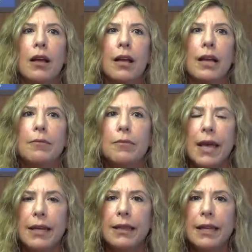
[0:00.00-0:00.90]
In
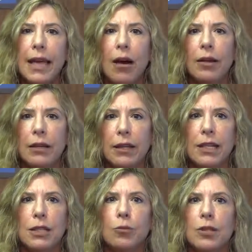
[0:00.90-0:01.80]
making the
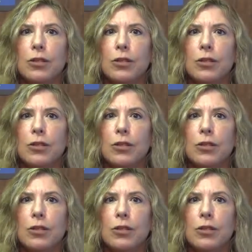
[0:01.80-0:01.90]
calculation where